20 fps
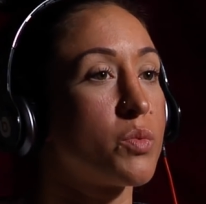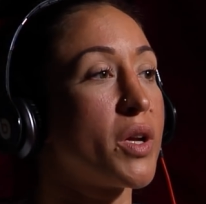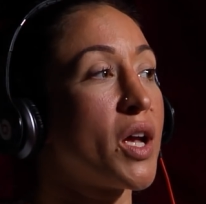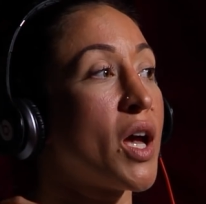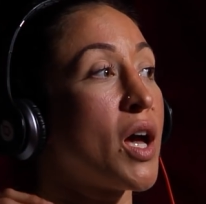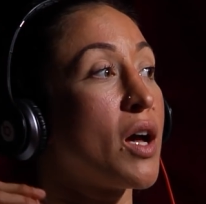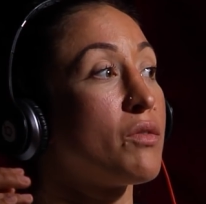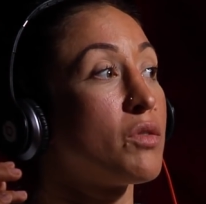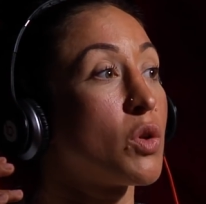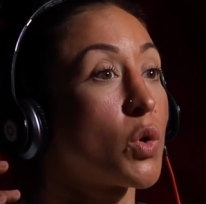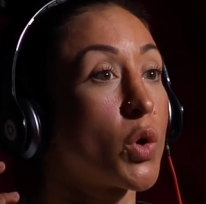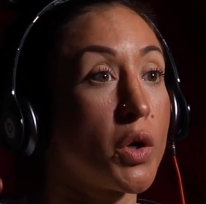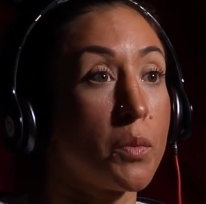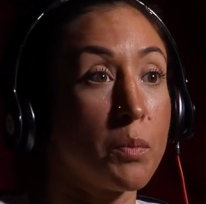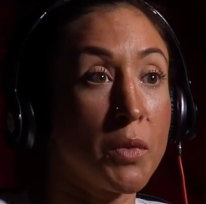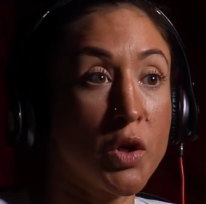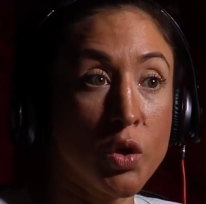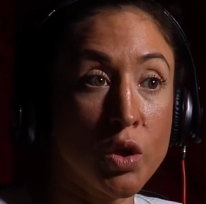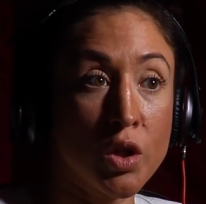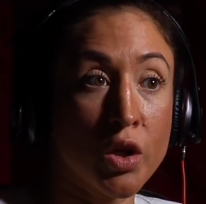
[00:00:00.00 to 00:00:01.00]
We have Lauren
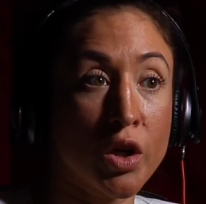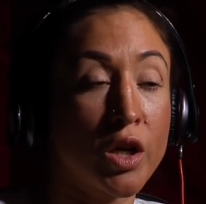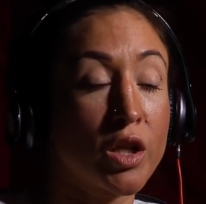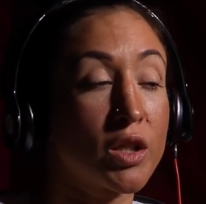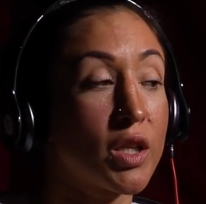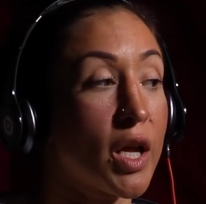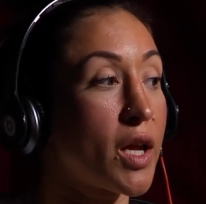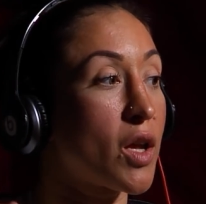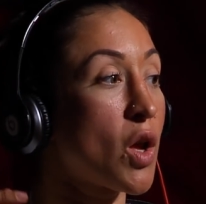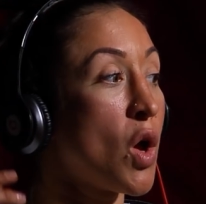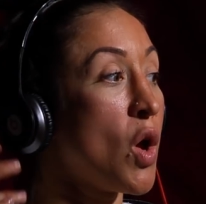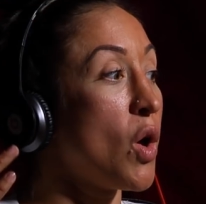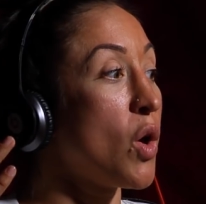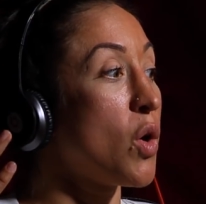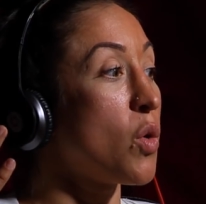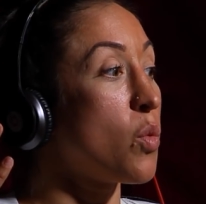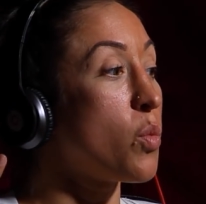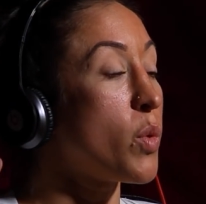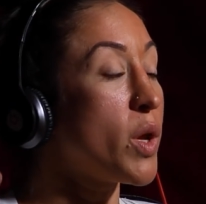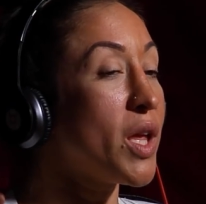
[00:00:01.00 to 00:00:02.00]
Mueller.
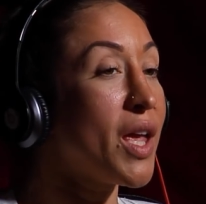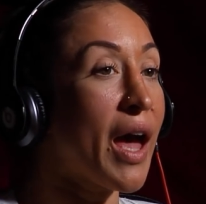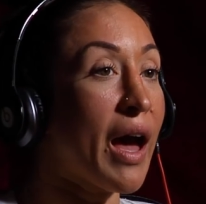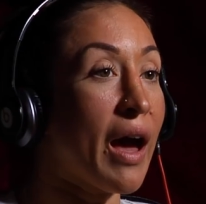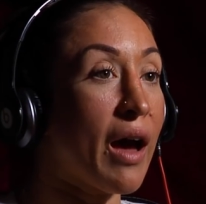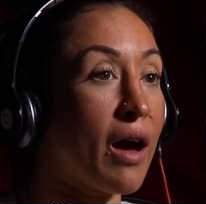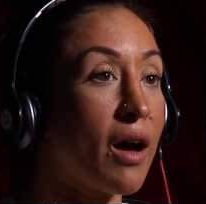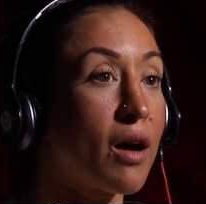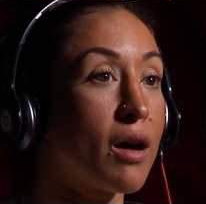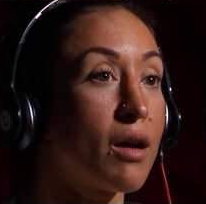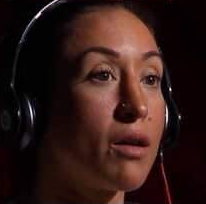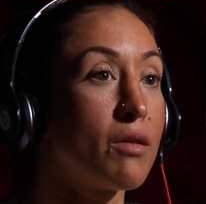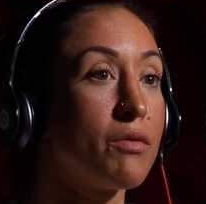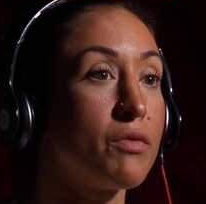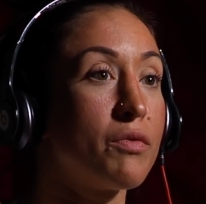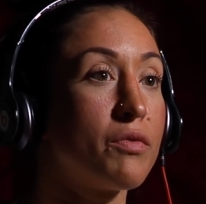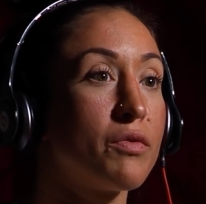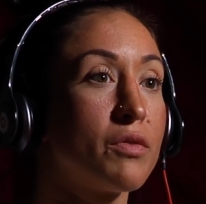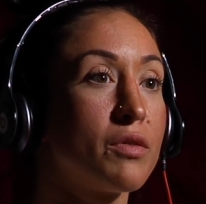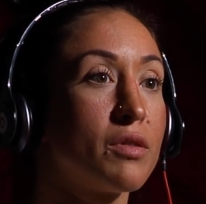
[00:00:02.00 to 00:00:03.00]
We
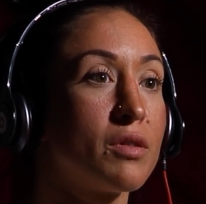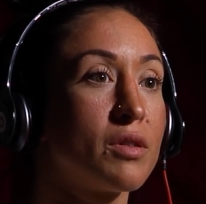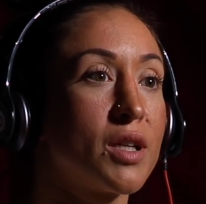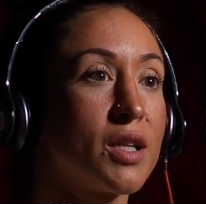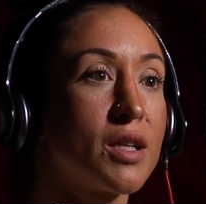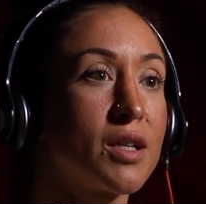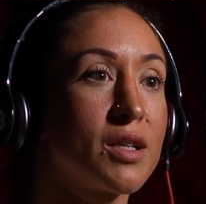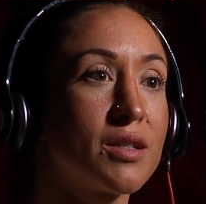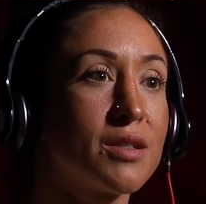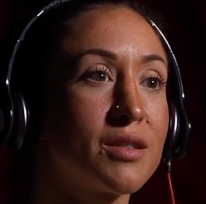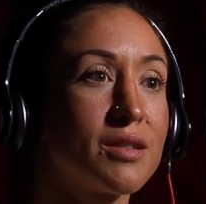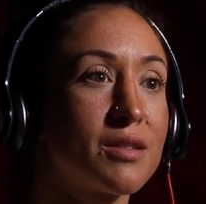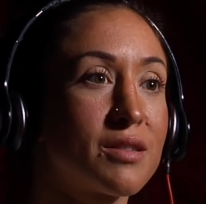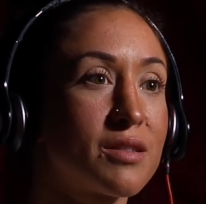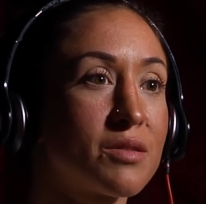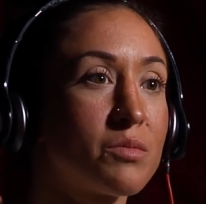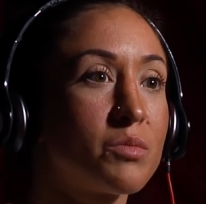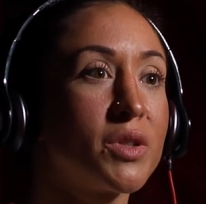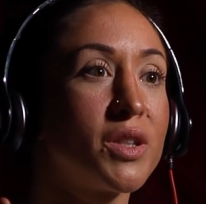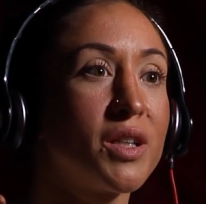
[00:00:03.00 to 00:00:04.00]
have
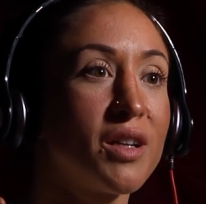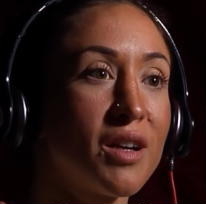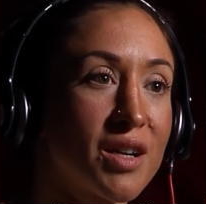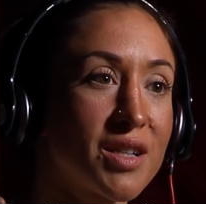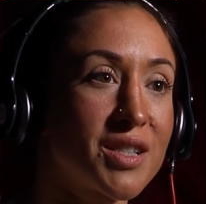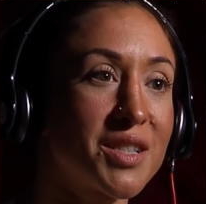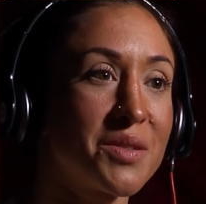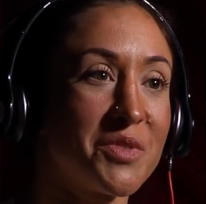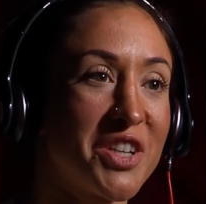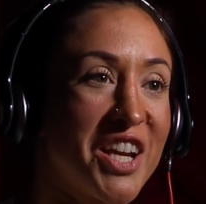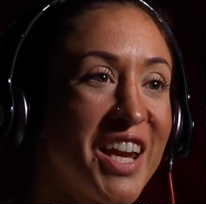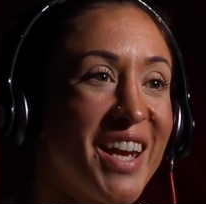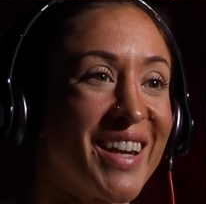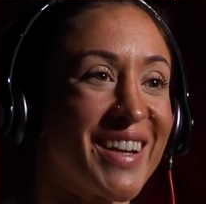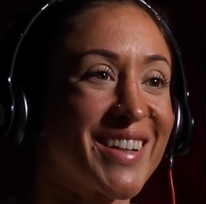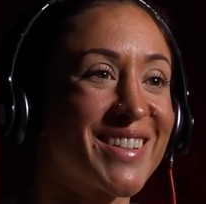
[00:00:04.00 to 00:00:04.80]
some really awesome chicks.